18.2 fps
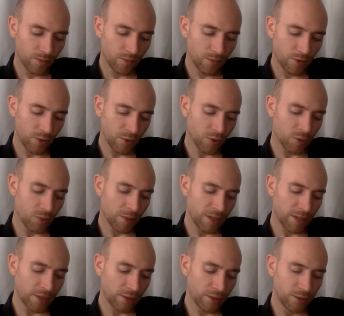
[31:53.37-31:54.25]
Use the
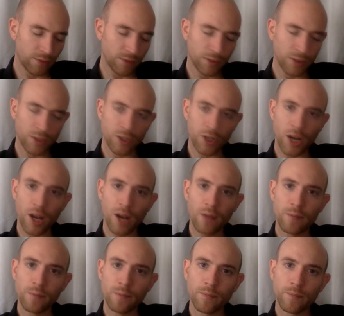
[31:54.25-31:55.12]
best tool for the
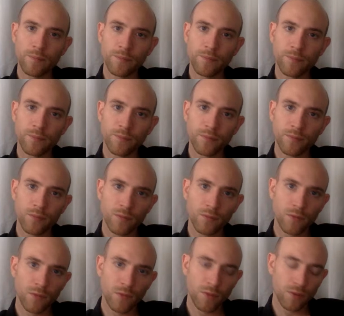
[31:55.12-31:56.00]
job.
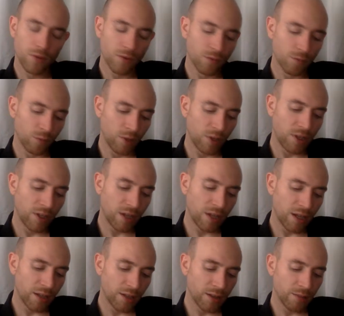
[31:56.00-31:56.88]
Read
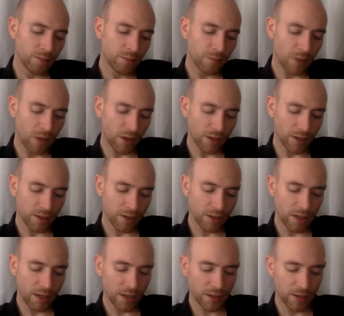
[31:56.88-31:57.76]
daily, market
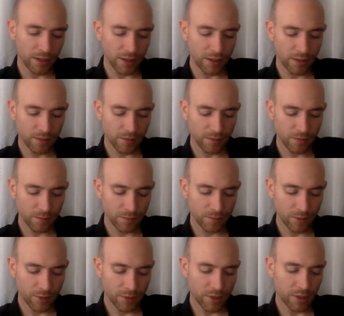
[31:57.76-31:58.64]
daily,
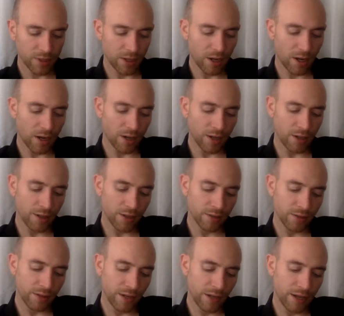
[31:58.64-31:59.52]
listen to audio
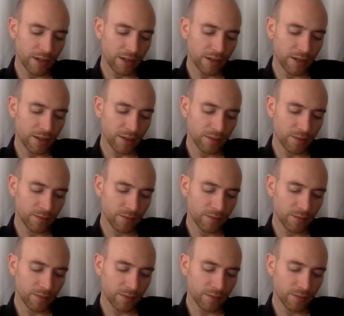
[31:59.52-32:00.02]
daily,